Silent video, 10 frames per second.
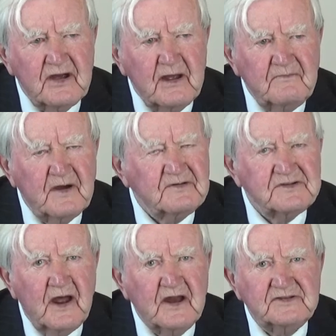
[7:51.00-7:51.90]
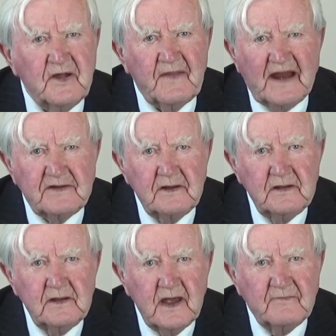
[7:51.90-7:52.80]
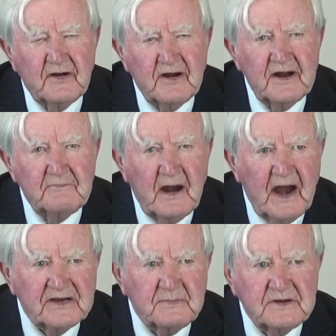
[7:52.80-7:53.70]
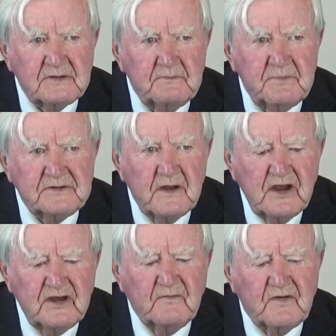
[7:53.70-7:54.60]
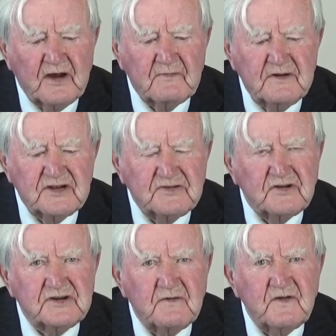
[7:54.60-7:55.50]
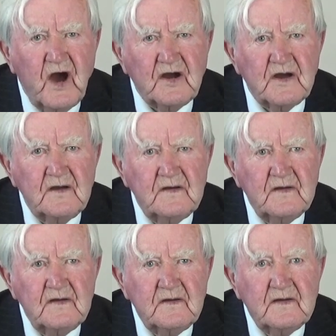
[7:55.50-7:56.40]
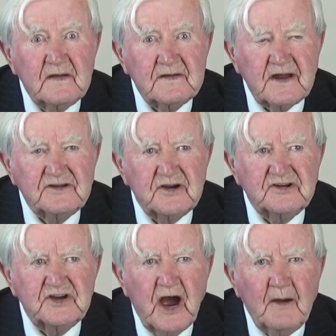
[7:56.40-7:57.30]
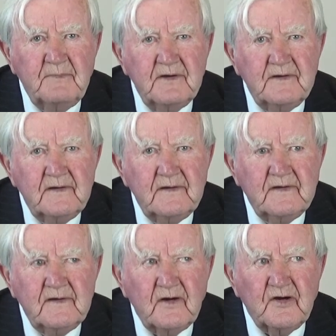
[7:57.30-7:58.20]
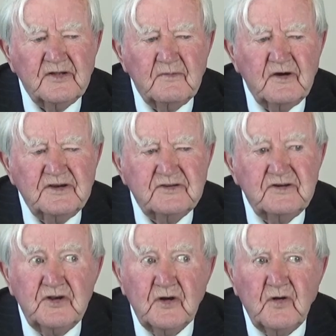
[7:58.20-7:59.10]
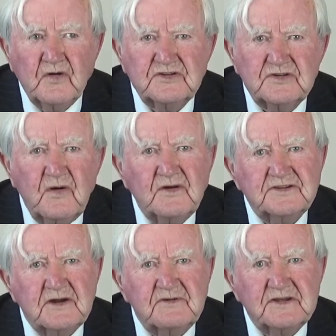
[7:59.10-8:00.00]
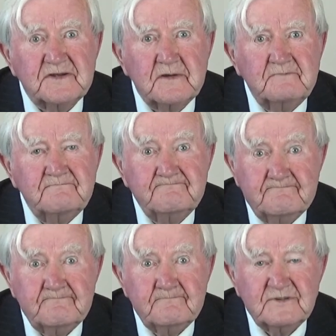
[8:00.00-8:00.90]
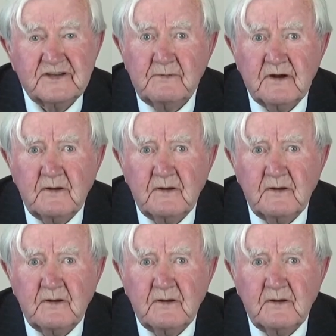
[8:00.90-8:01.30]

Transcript: vow of silence on that. If you're an archbishop, you've got to instruct the flock. That's your job. Otherwise, your own soul is at risk. See where I'm